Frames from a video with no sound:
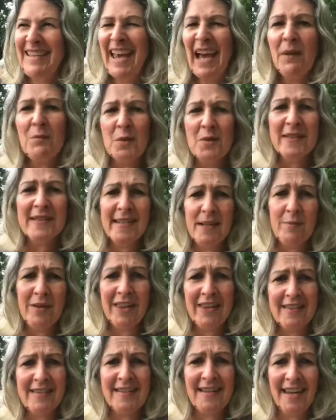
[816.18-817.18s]
yeah, we'll see
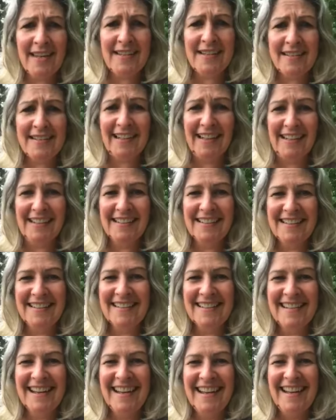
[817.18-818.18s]
where this takes us.
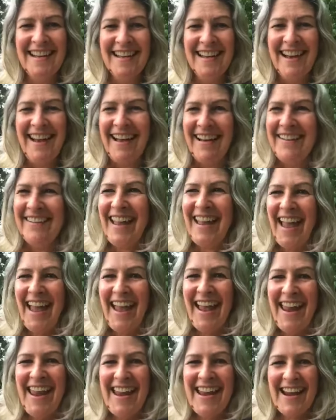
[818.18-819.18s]

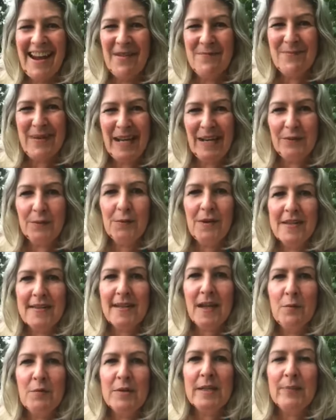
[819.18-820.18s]
Okay, Unbound
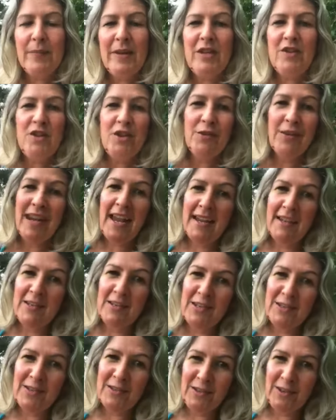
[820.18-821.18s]
ones, I will speak to you again
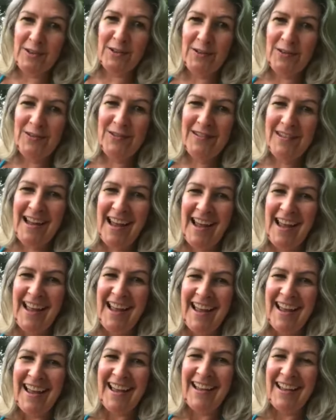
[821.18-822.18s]
soon.
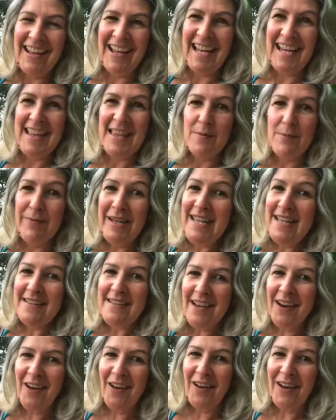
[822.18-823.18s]
In the
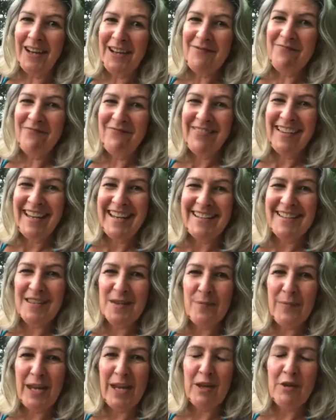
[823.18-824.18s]
meantime, here's
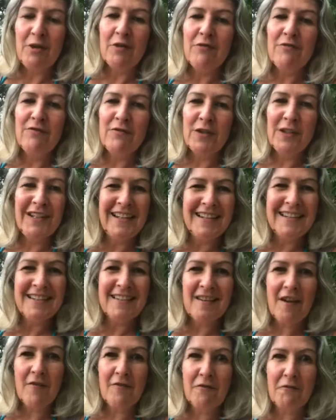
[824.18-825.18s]
to being your
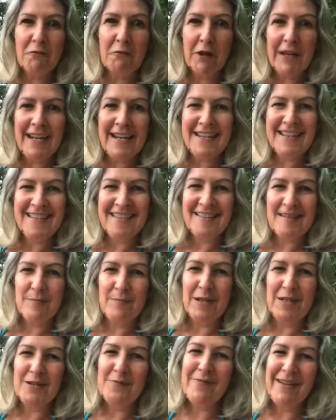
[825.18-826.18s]
fullest, freest,
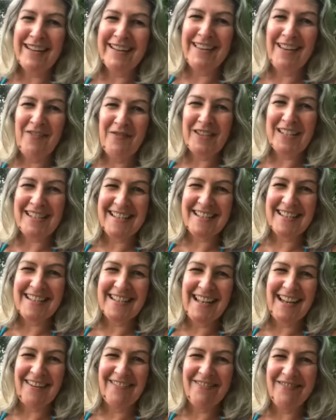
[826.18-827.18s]
most magnificent
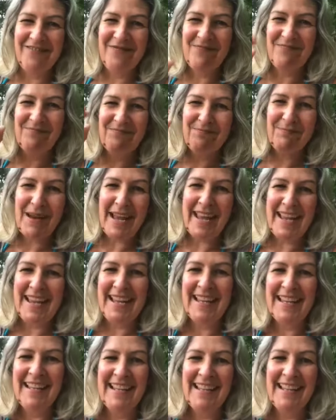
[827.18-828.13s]
self. Bye.